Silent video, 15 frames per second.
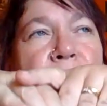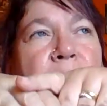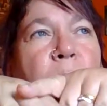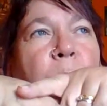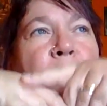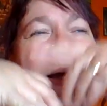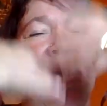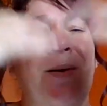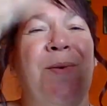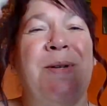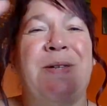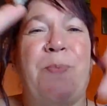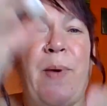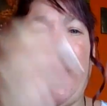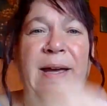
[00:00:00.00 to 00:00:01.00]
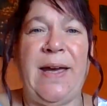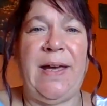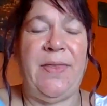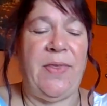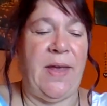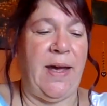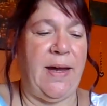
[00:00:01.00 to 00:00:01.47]
when I was
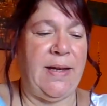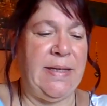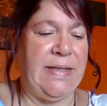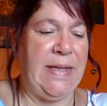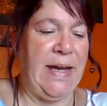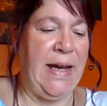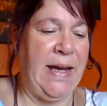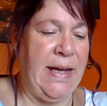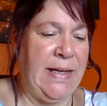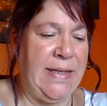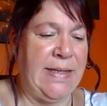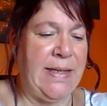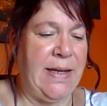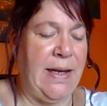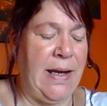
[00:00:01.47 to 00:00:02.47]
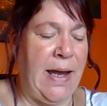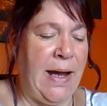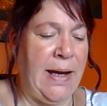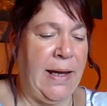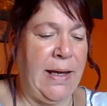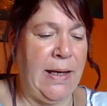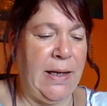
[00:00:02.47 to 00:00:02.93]
picking this is
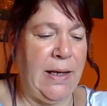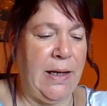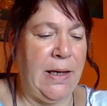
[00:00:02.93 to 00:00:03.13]
like